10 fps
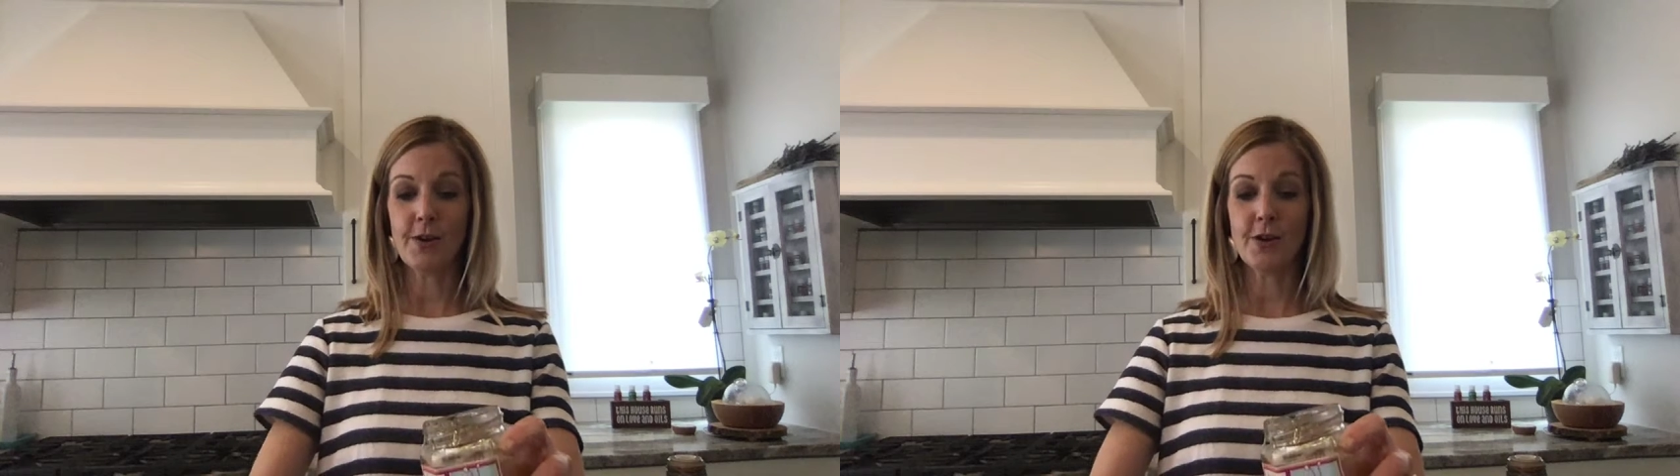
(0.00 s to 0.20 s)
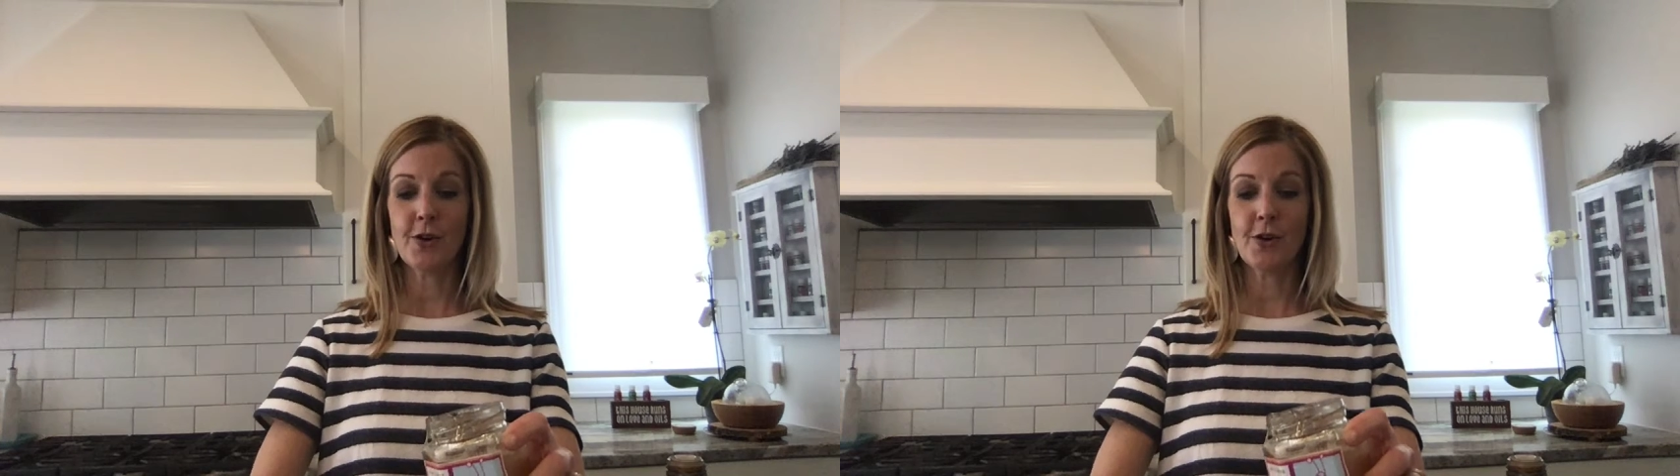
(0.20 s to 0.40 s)

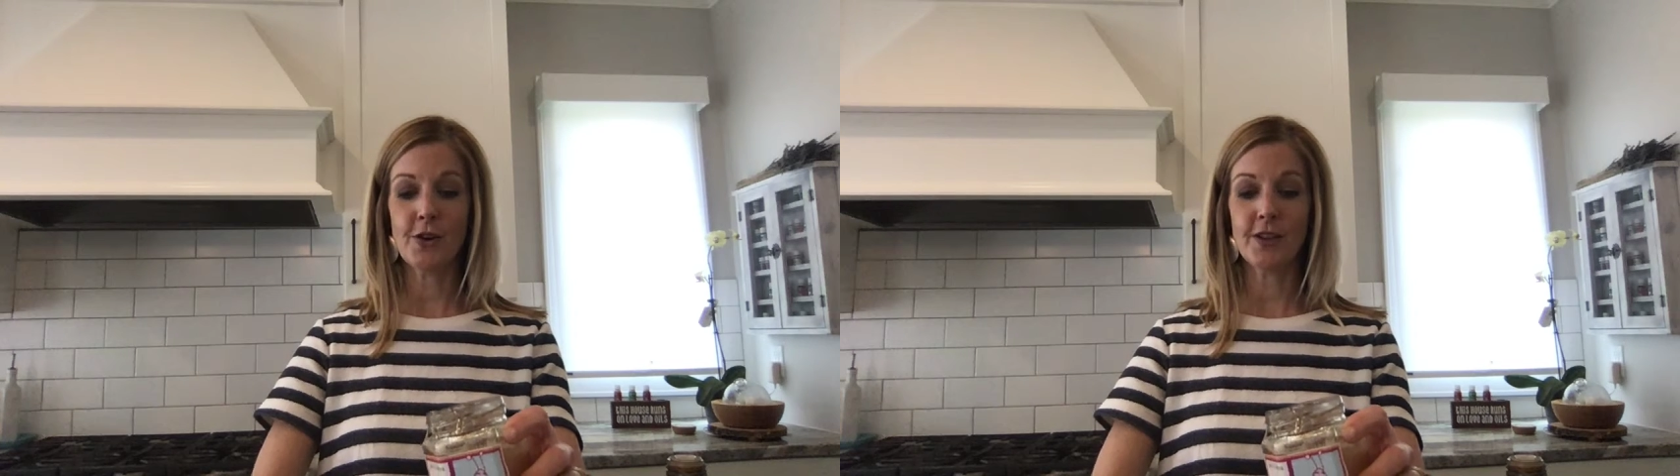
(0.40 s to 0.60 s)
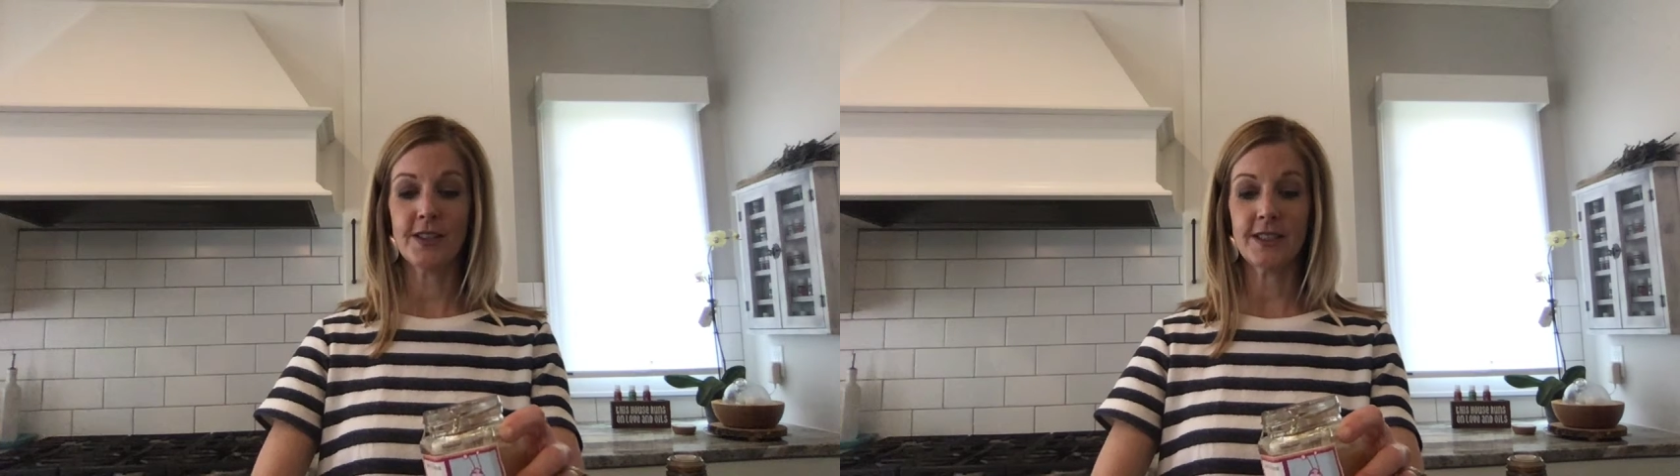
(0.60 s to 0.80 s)

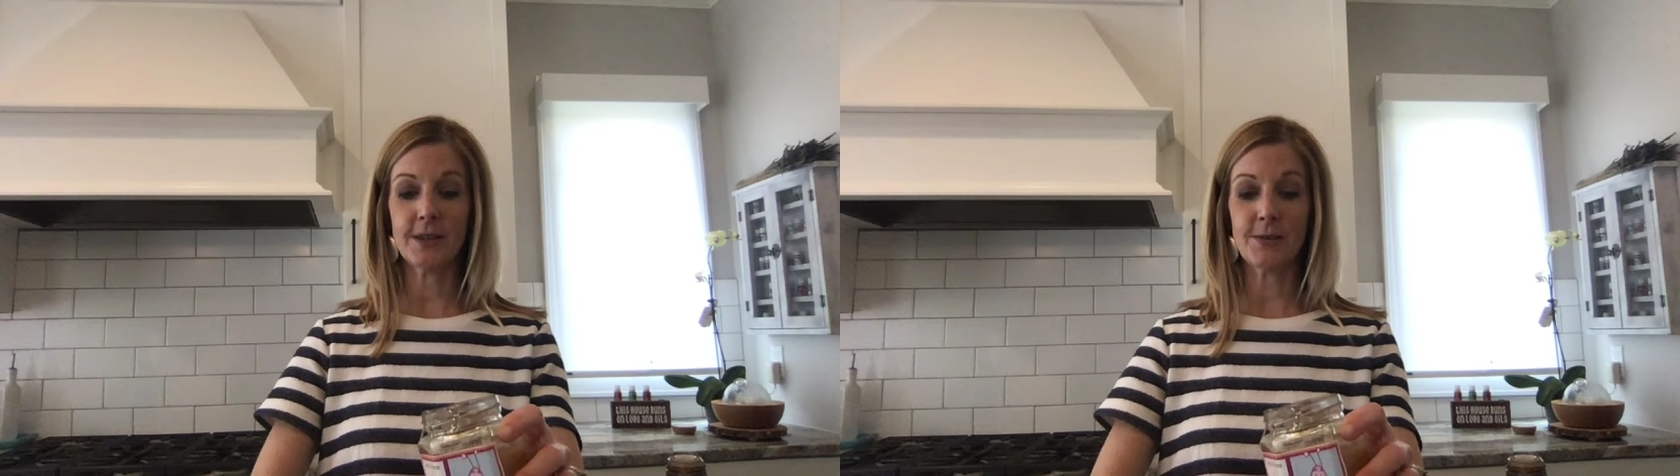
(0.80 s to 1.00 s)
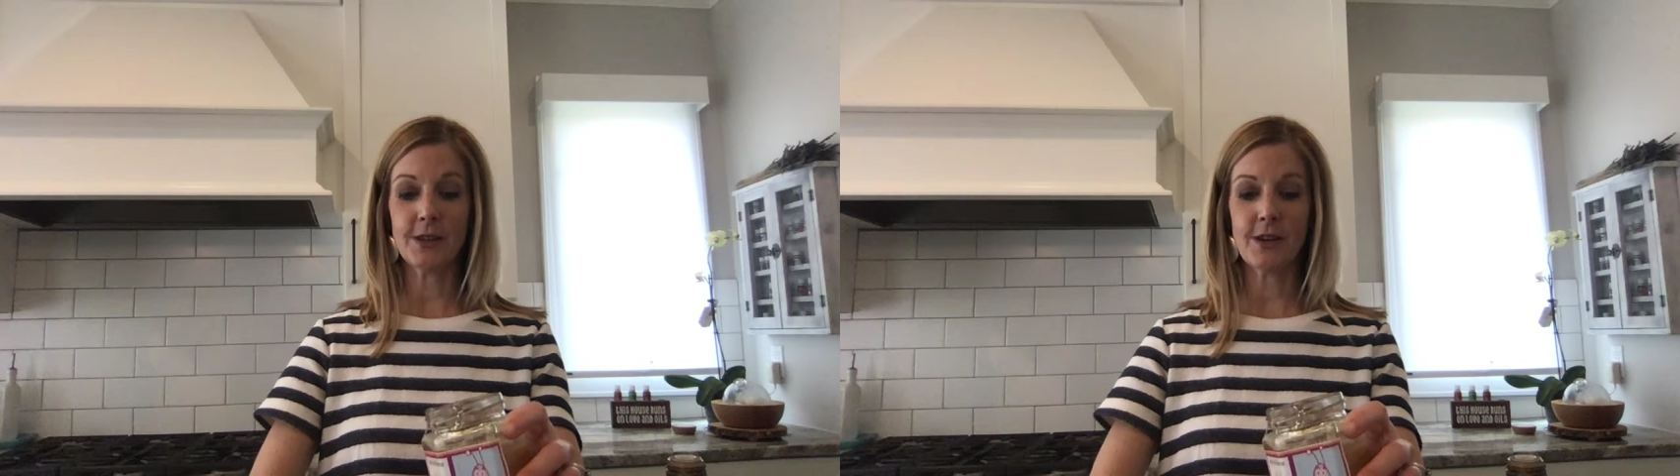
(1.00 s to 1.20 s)
your
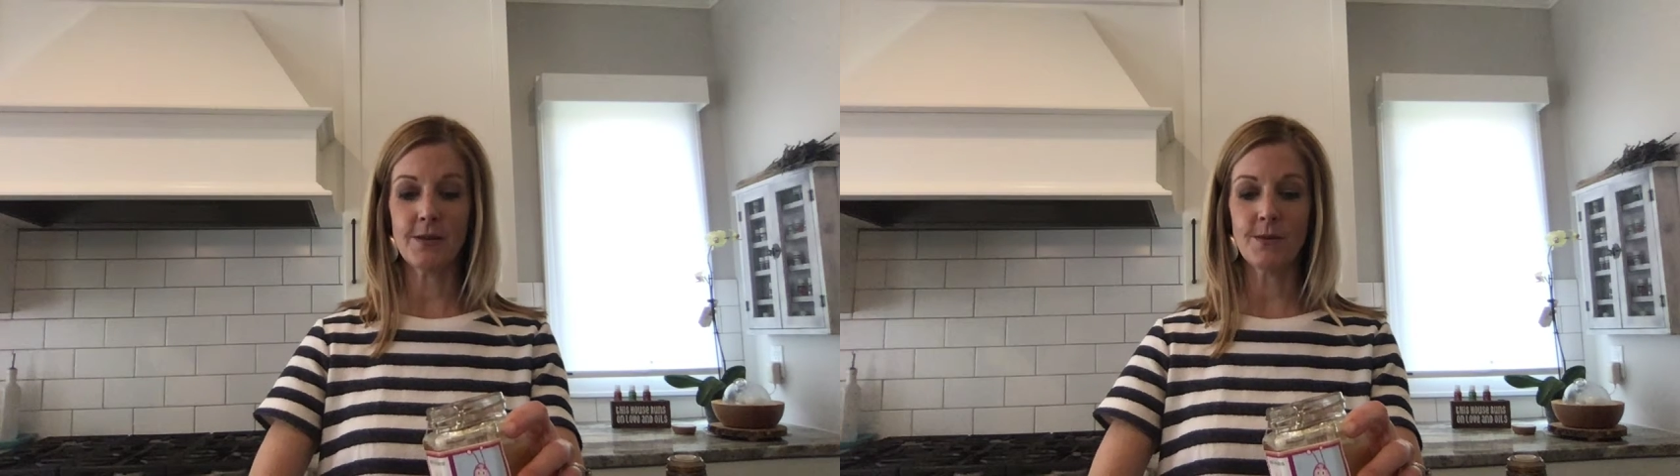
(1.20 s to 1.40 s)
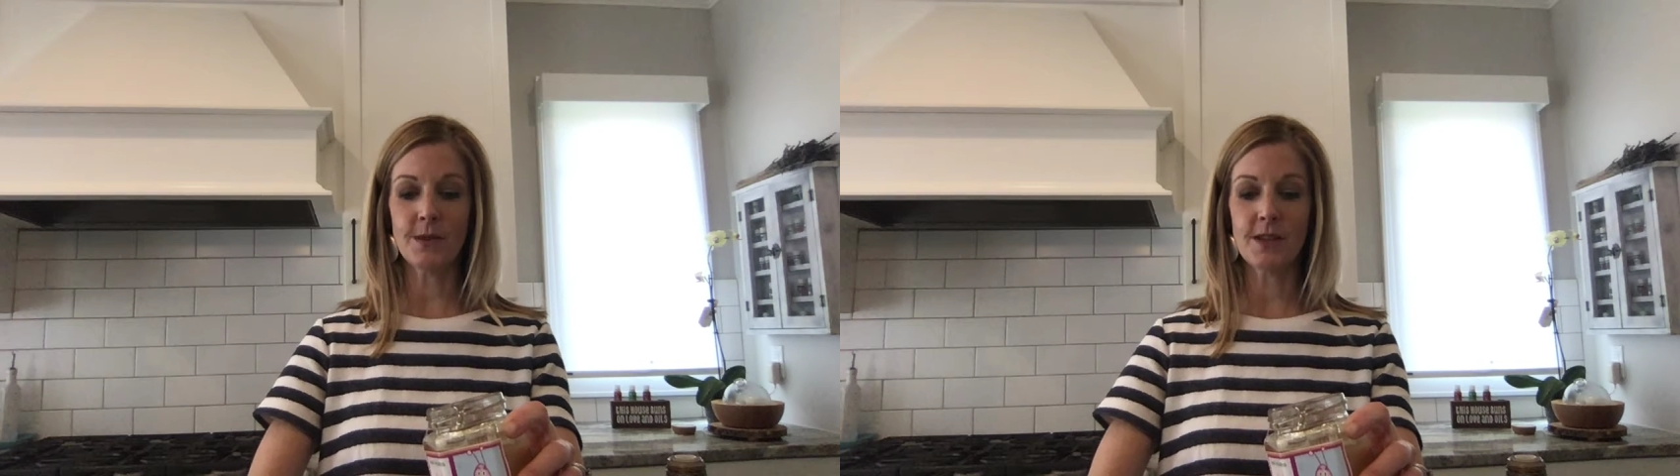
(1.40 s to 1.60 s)

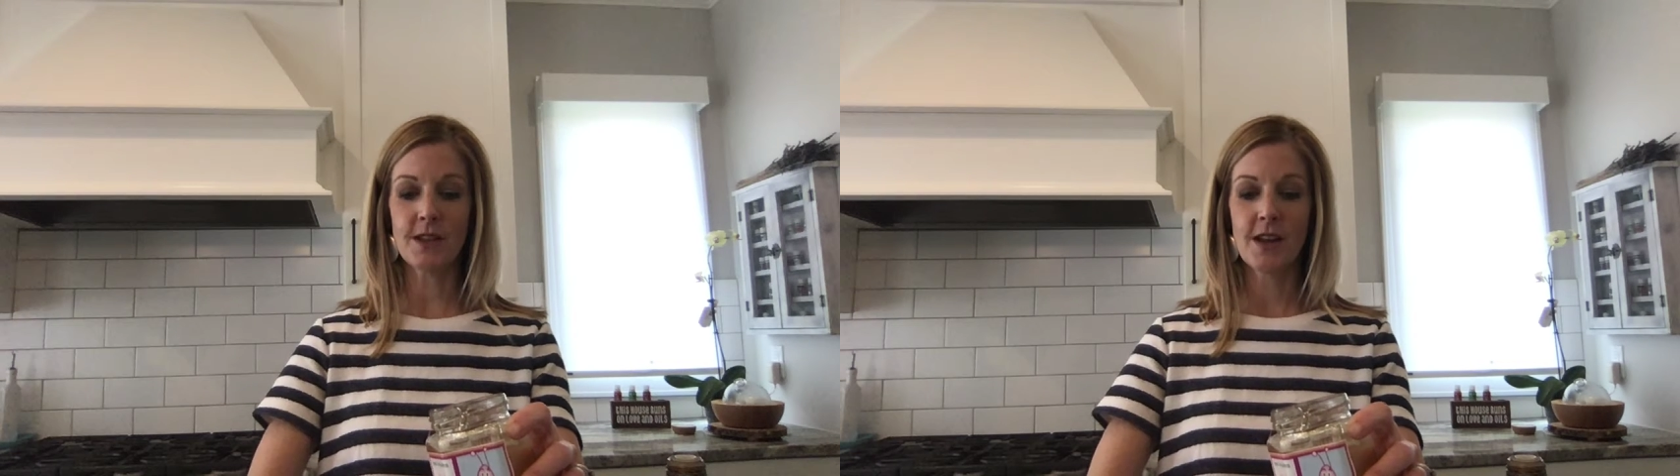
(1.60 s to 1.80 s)
symptoms.